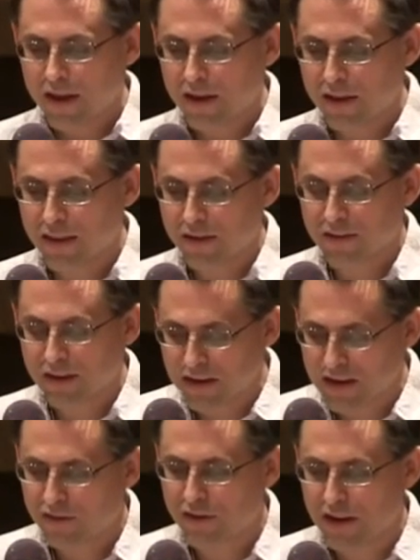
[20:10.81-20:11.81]
uh, this
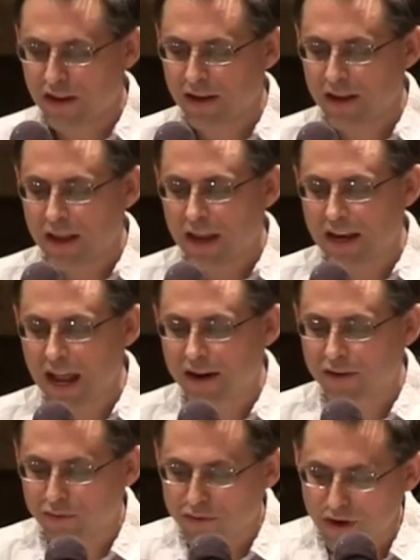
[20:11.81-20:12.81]
conditioning, an
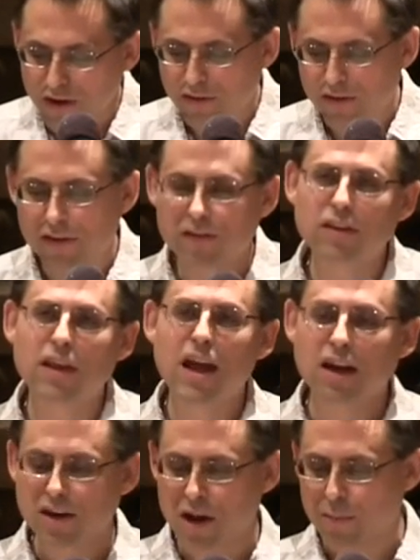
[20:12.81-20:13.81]
act of justice in the
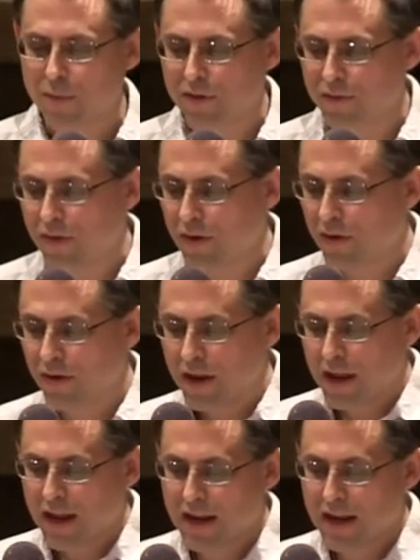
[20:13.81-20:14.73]
economic sphere,